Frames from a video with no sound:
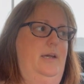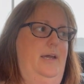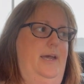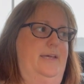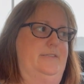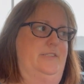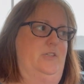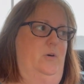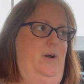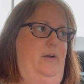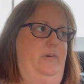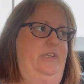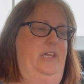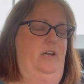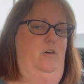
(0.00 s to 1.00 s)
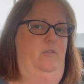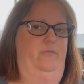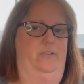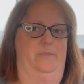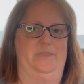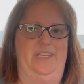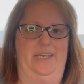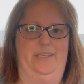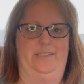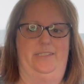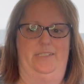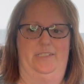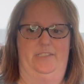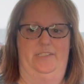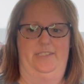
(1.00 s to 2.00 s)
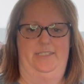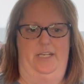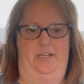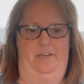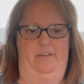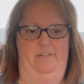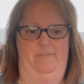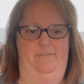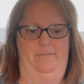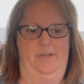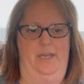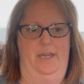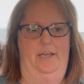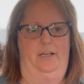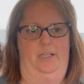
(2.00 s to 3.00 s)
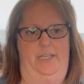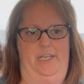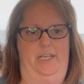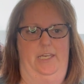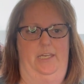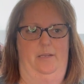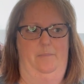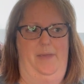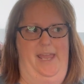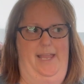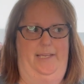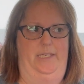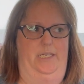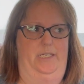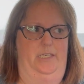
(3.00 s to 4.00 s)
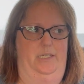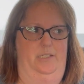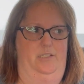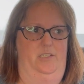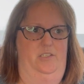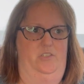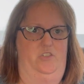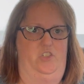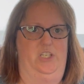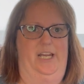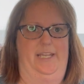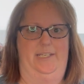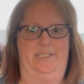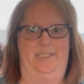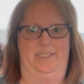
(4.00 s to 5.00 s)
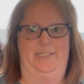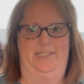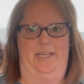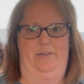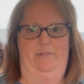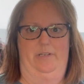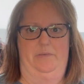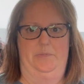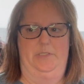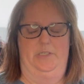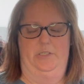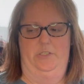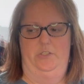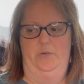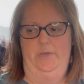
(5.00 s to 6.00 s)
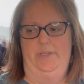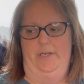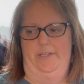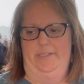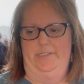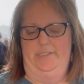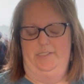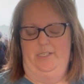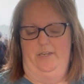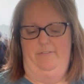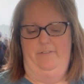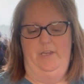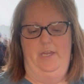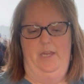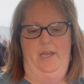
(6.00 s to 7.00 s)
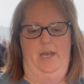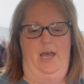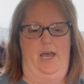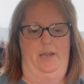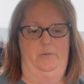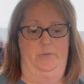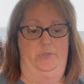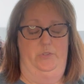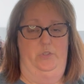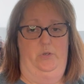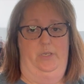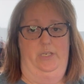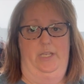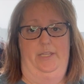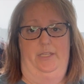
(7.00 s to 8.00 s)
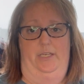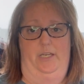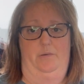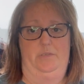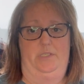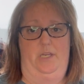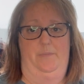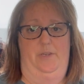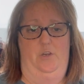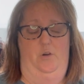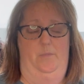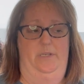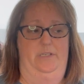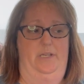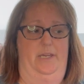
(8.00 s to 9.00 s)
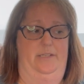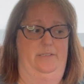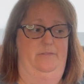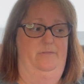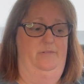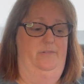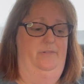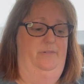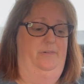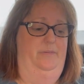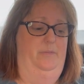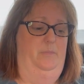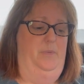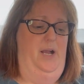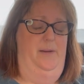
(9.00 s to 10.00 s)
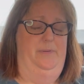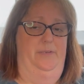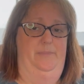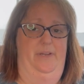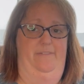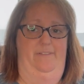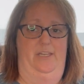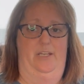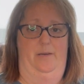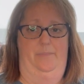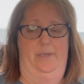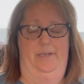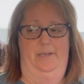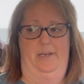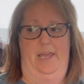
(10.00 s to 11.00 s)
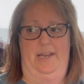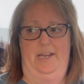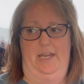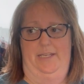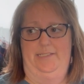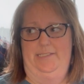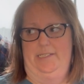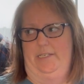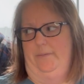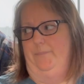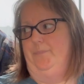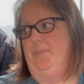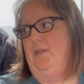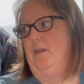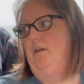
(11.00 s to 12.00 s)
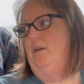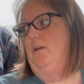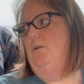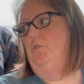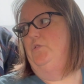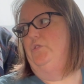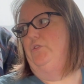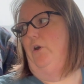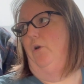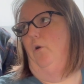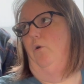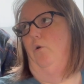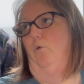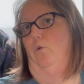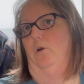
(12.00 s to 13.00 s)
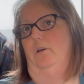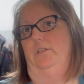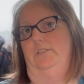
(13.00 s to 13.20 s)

And so I would get home from dance and instead of cleaning and packing and trying to decide what I was going to do with all this stuff, I was doing nothing. I was coming home and, and propping my feet up and, and icing. So